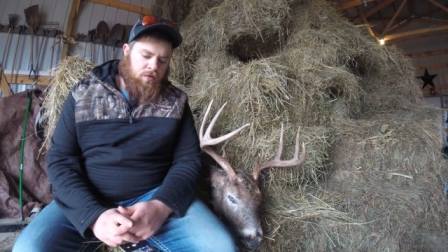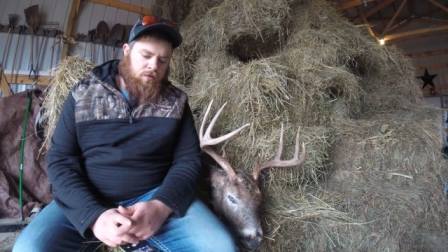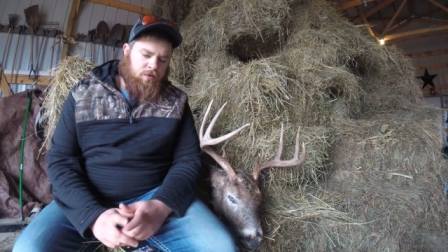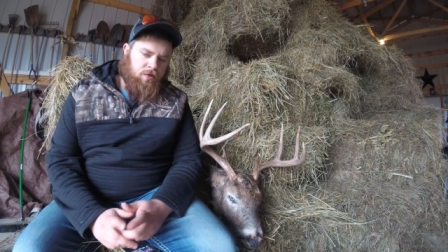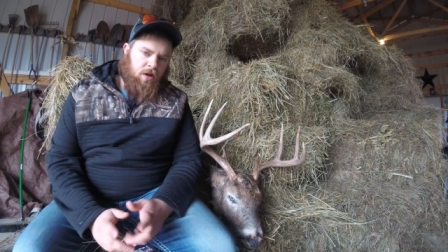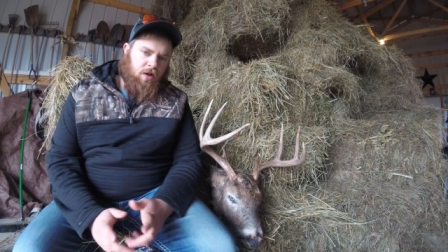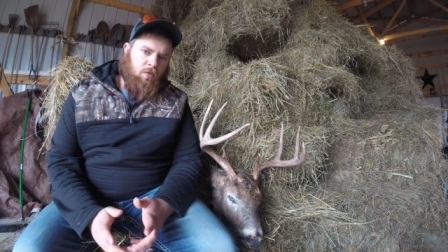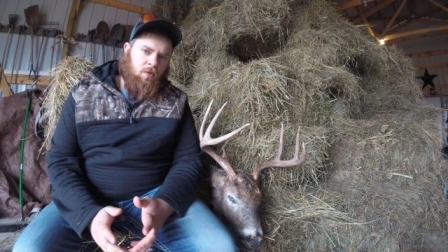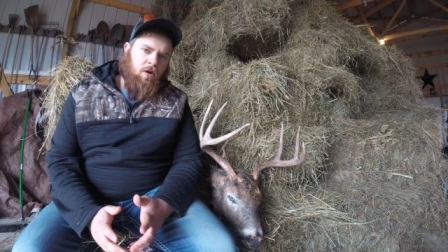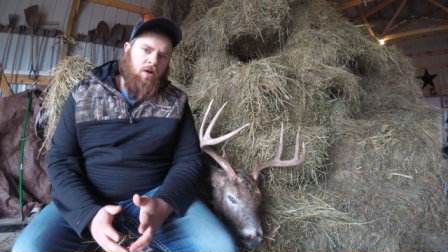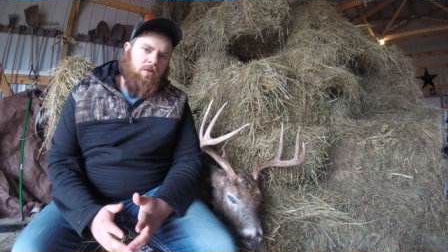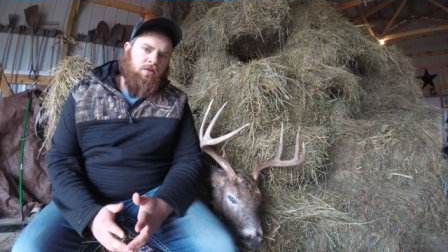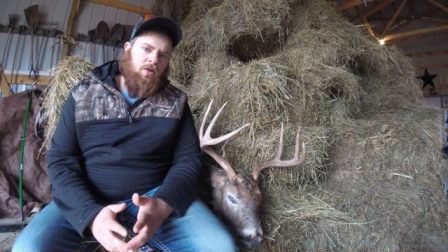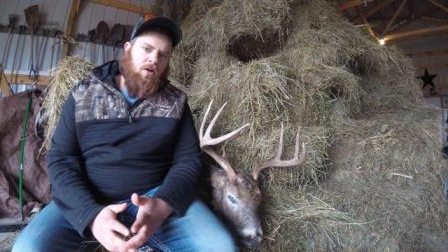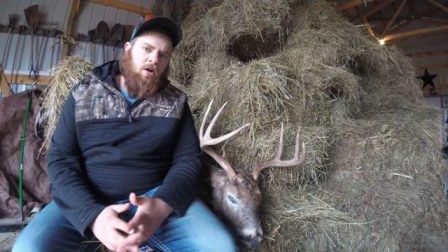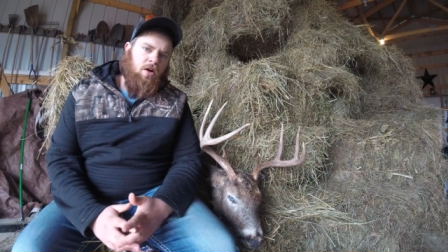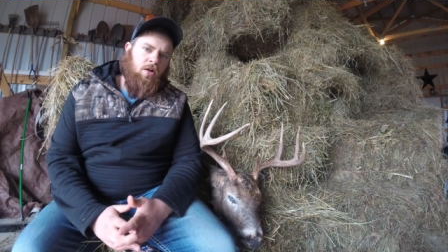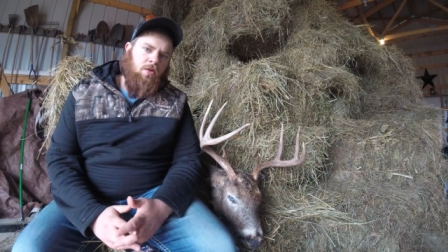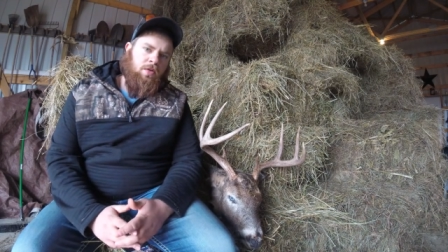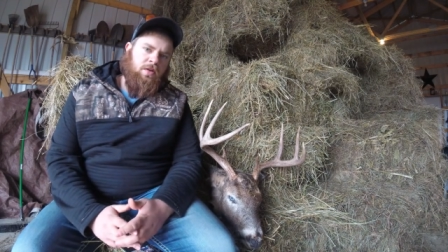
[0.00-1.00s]
So I walked
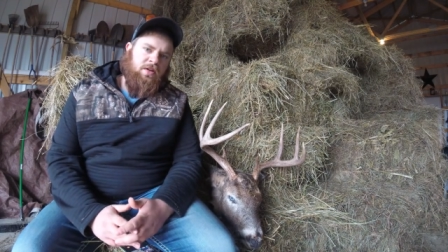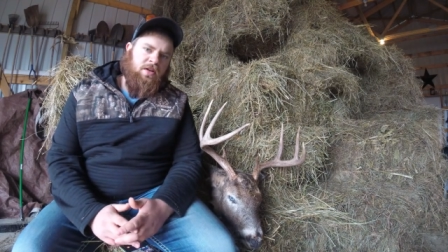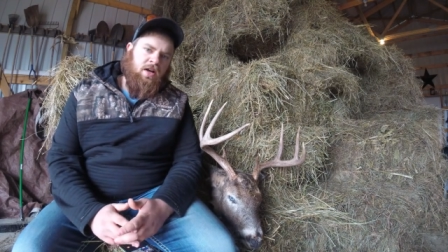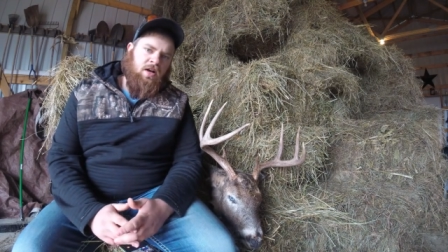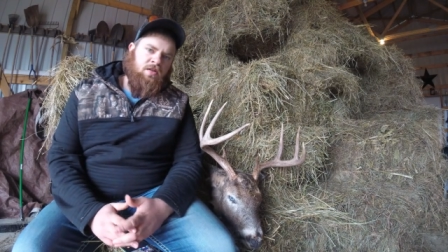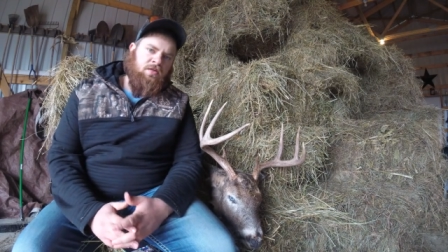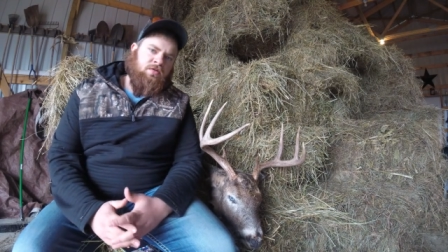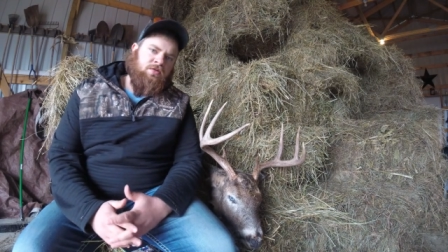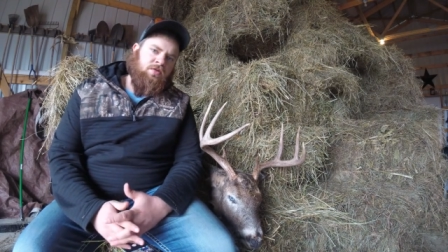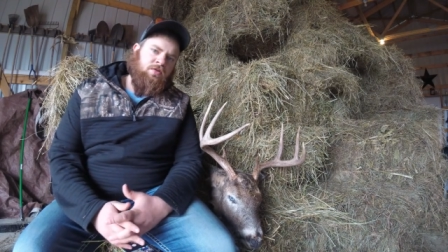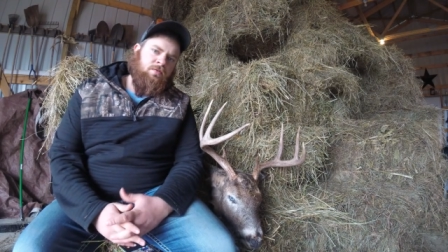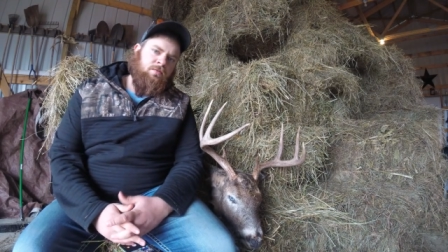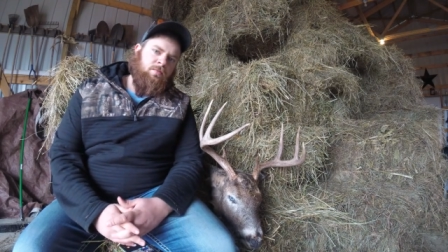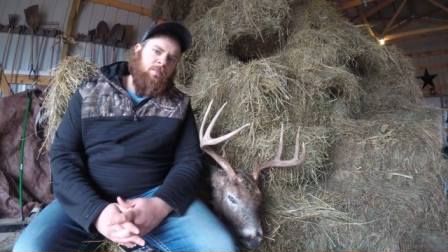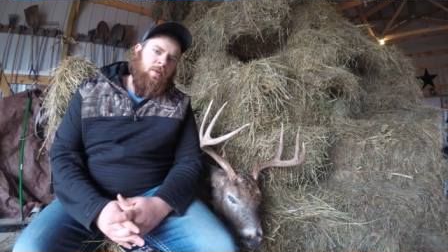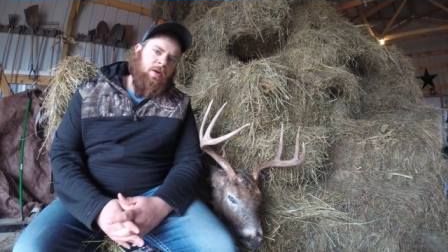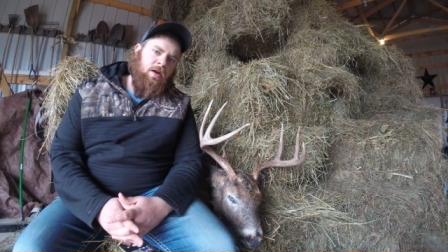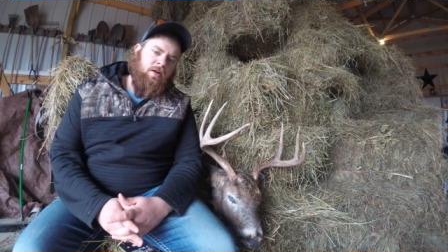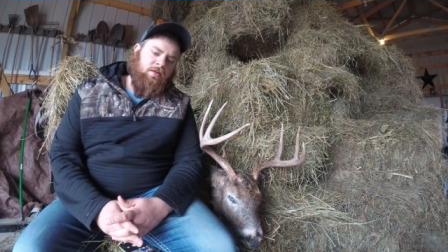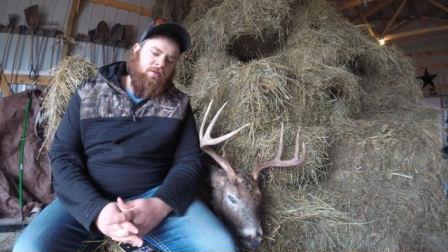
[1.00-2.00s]
all the way down to
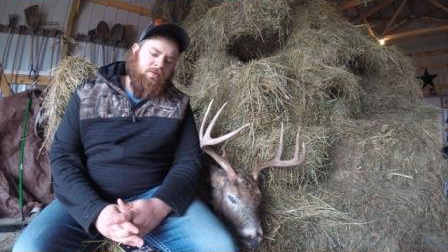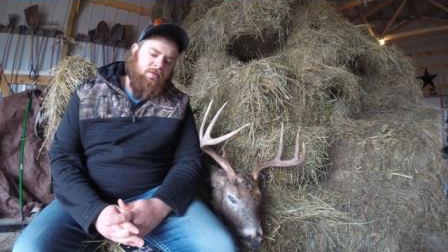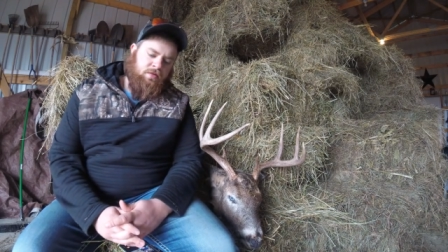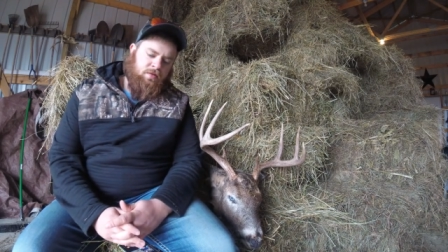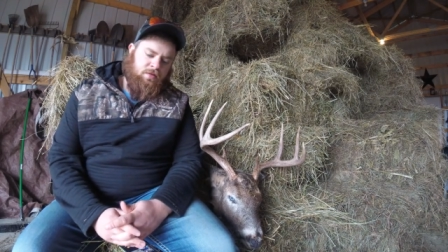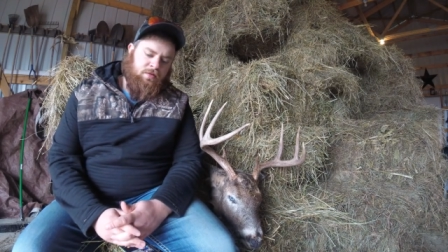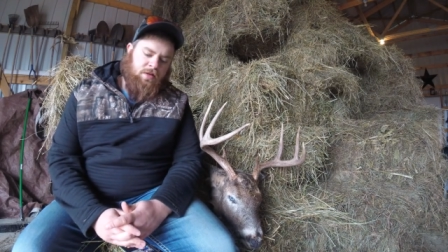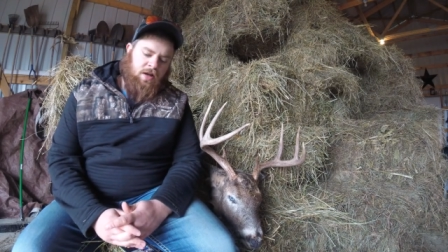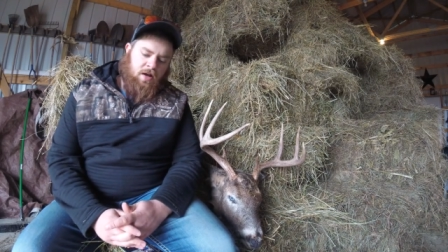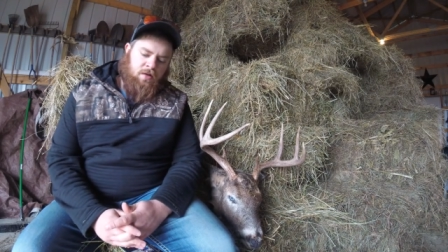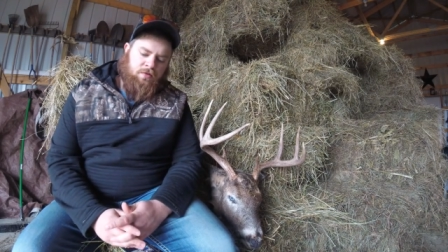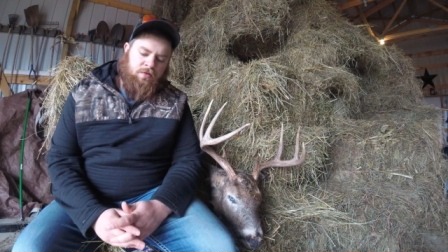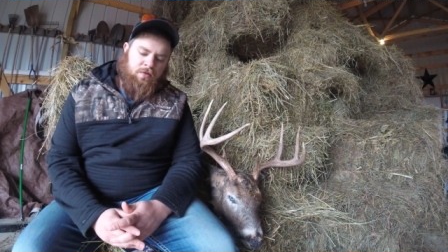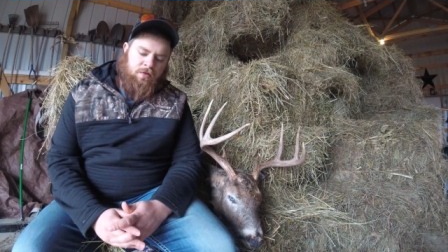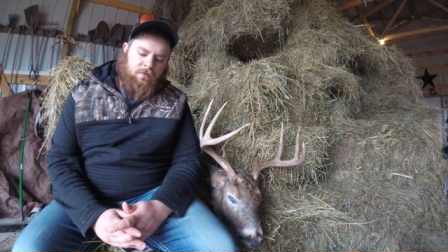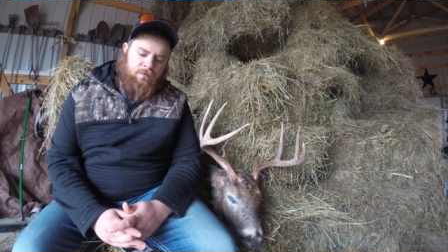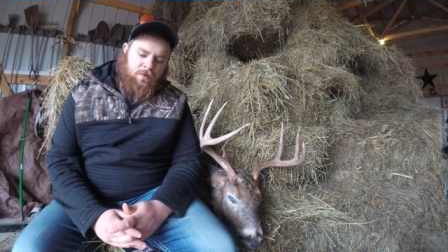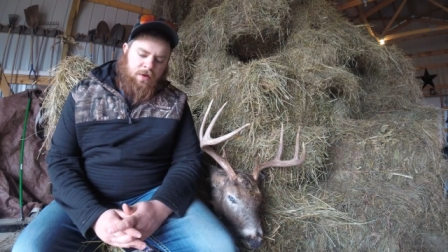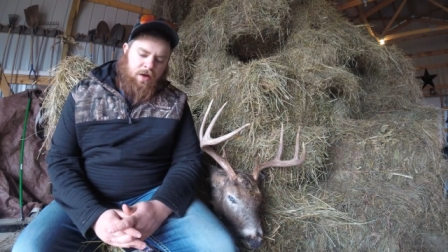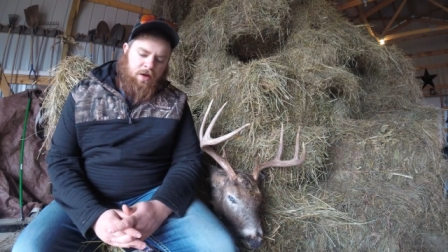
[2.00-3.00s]
back to the down to
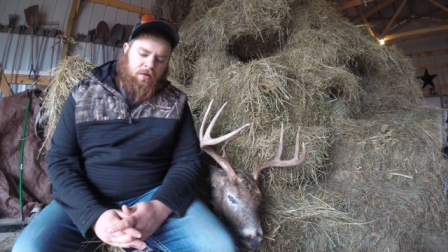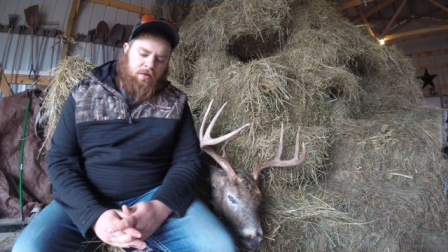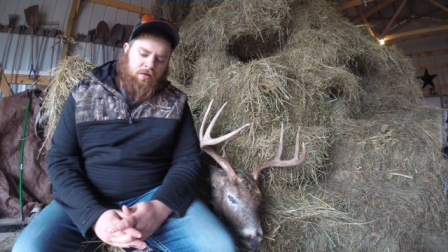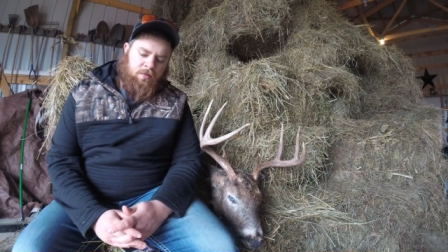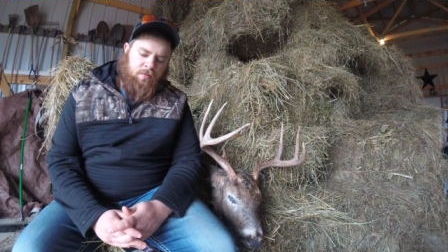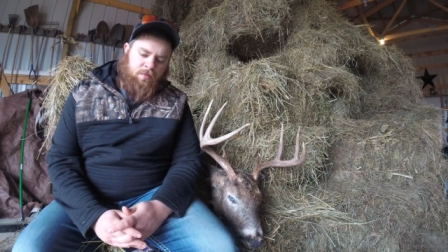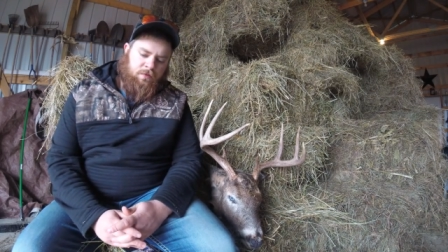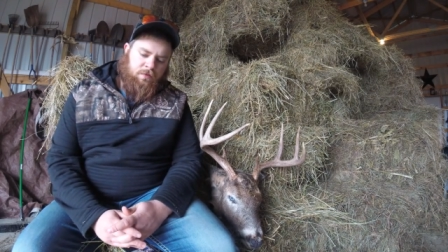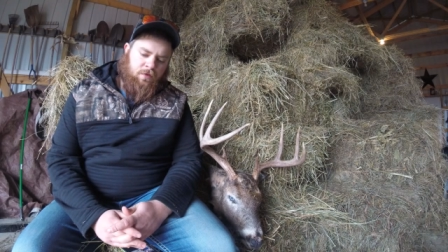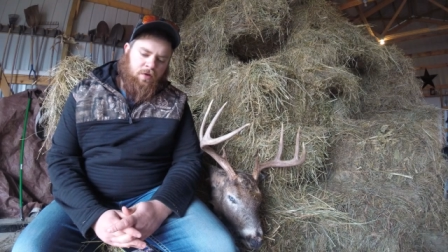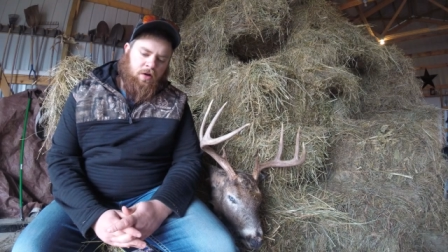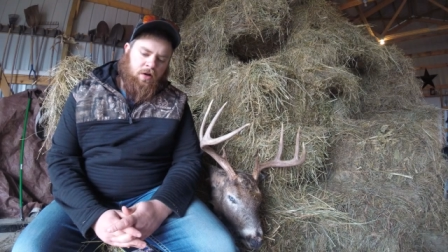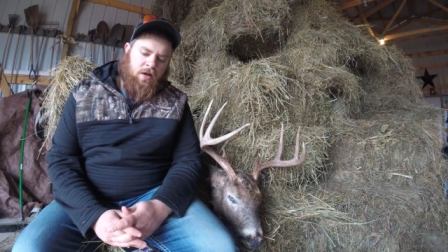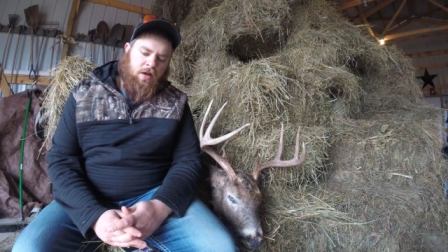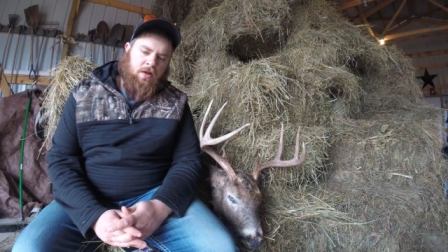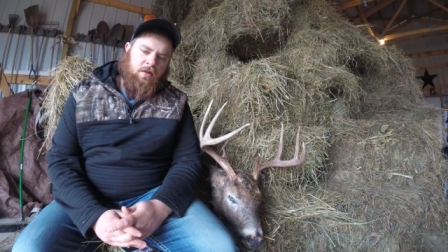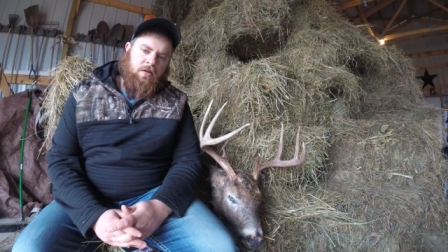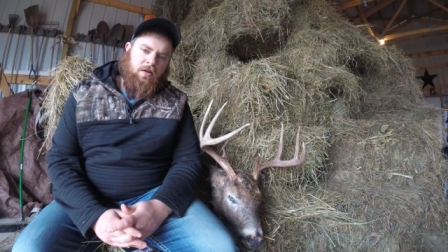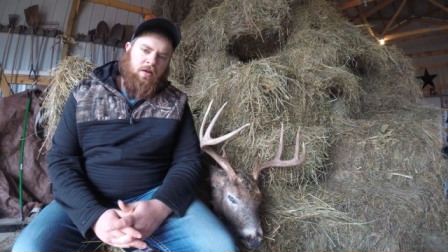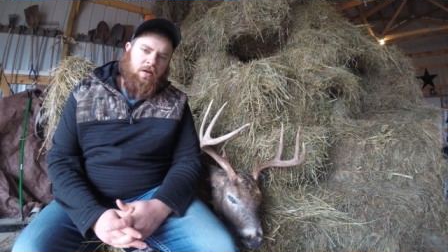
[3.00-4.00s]
the valley before I
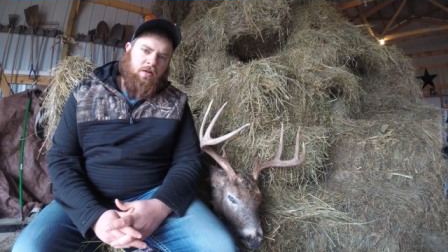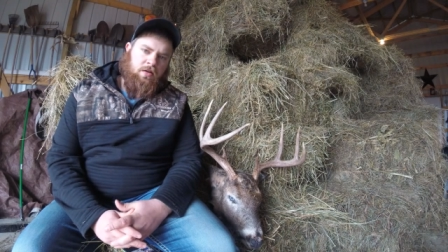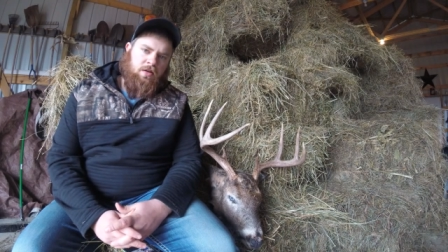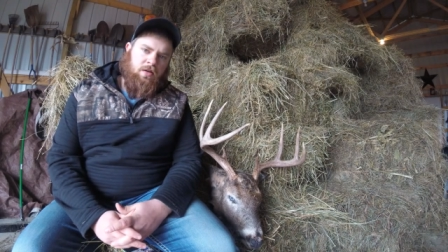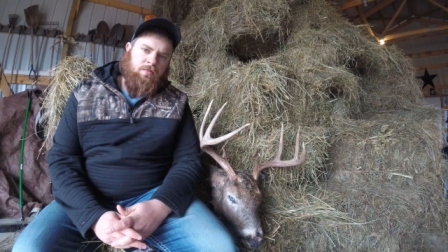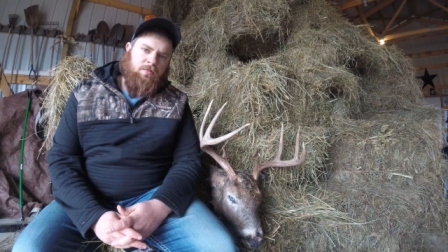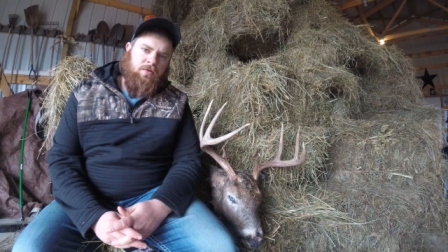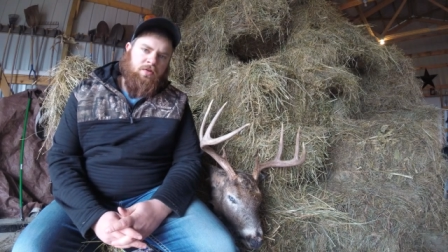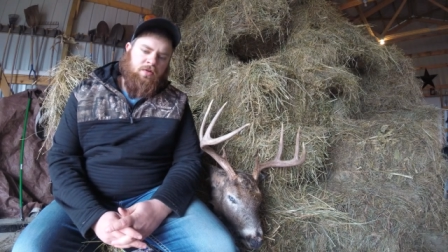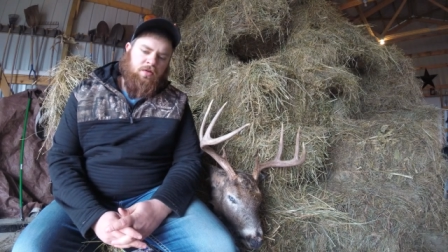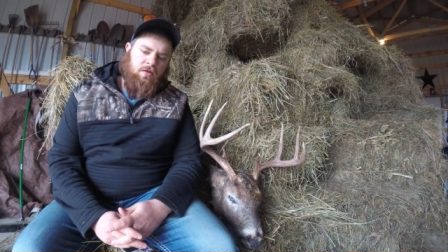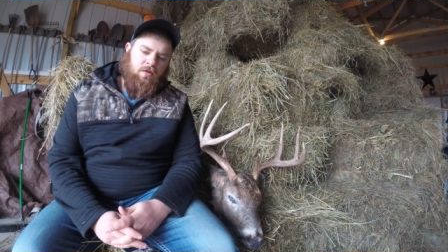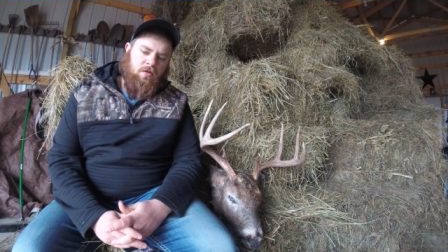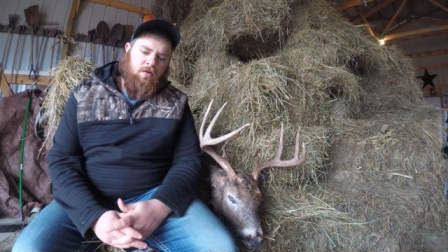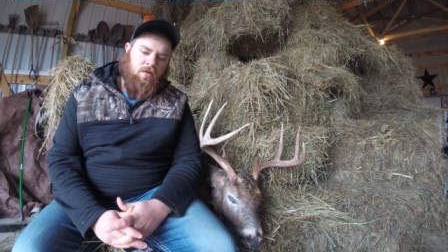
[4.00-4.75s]
had to head up to